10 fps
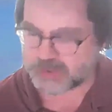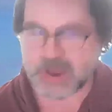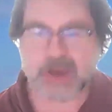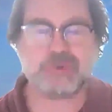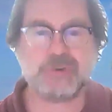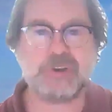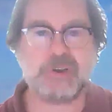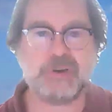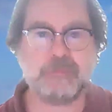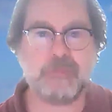with
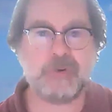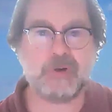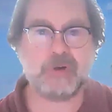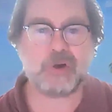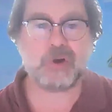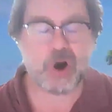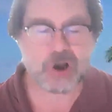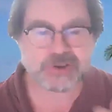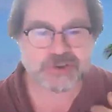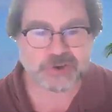actually a
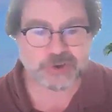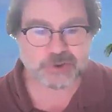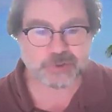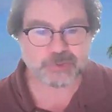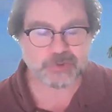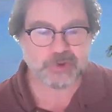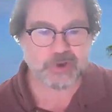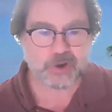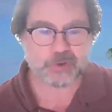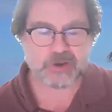cost to you.
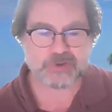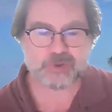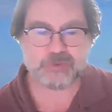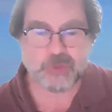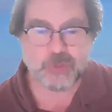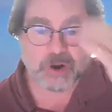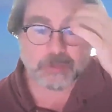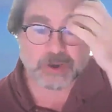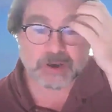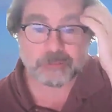Okay, so if you want to
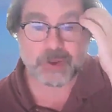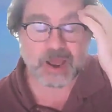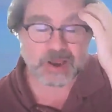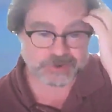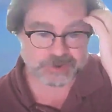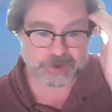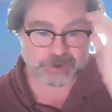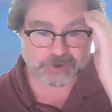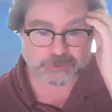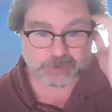be
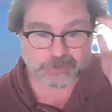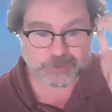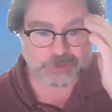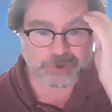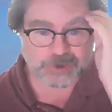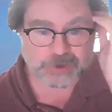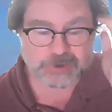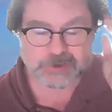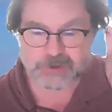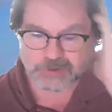compassionate to
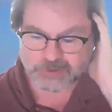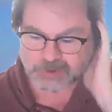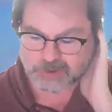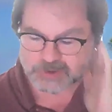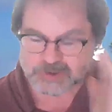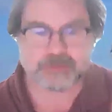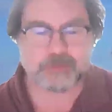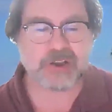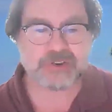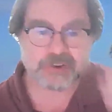refugees,
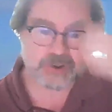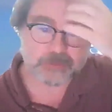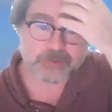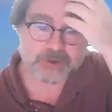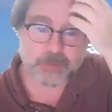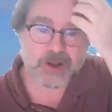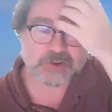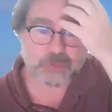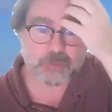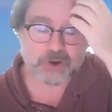sponsor them,
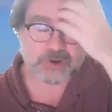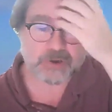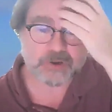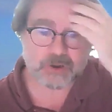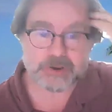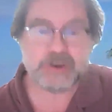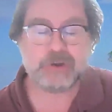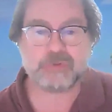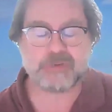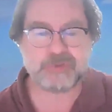sponsor one, a
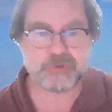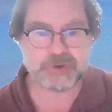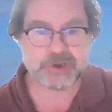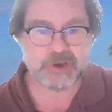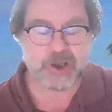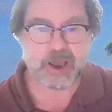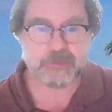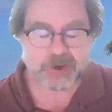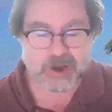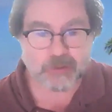legal refugee,
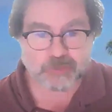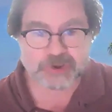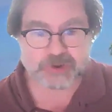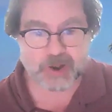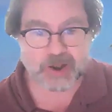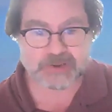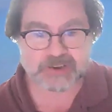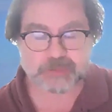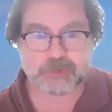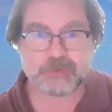and become
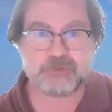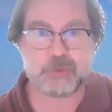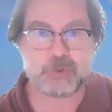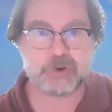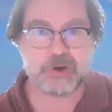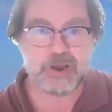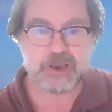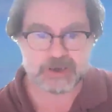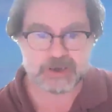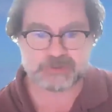responsible for
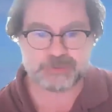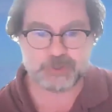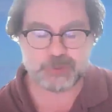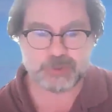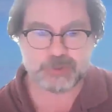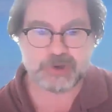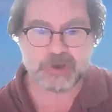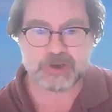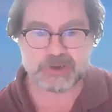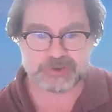his food,
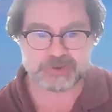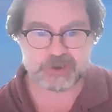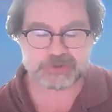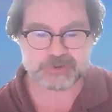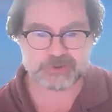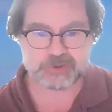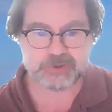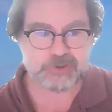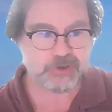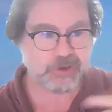his shelter,
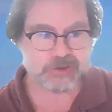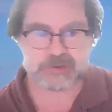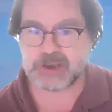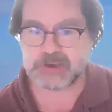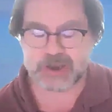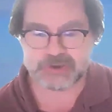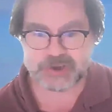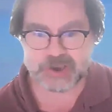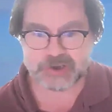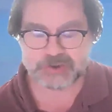his
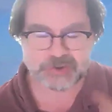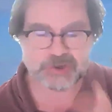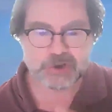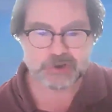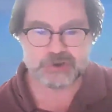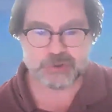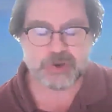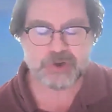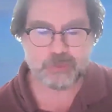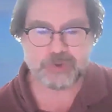education. Do
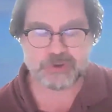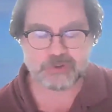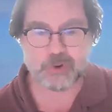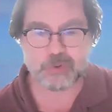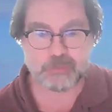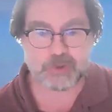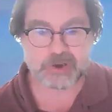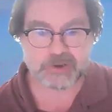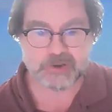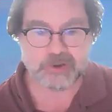it with your own
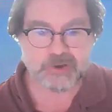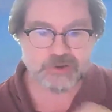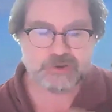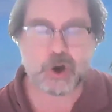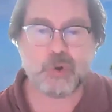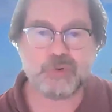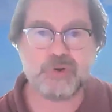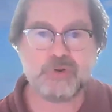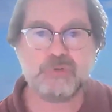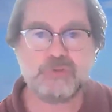money. Don't
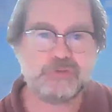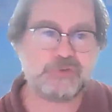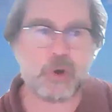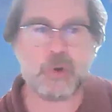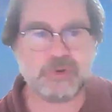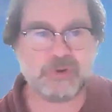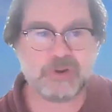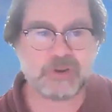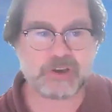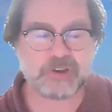vote
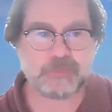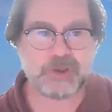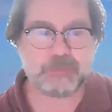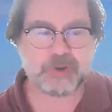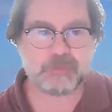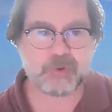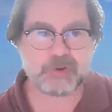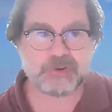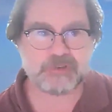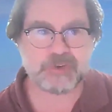like the people in
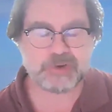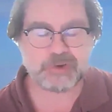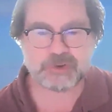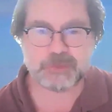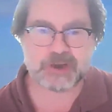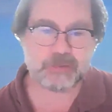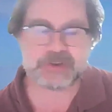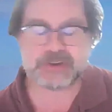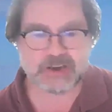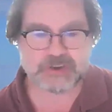Martha's Vineyard to become a
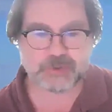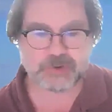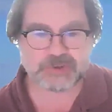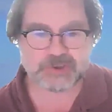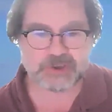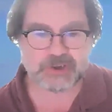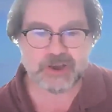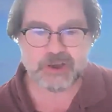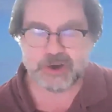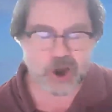sanctuary city,
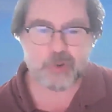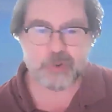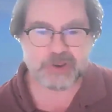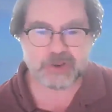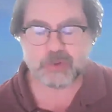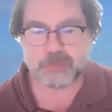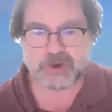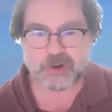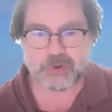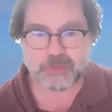knowing there will be
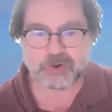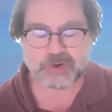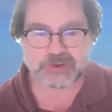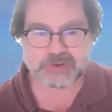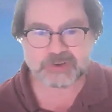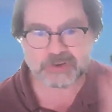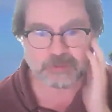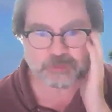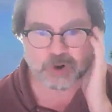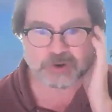no immigrants
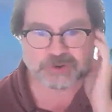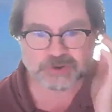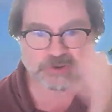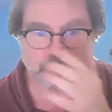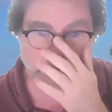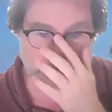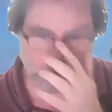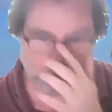brought to your city. And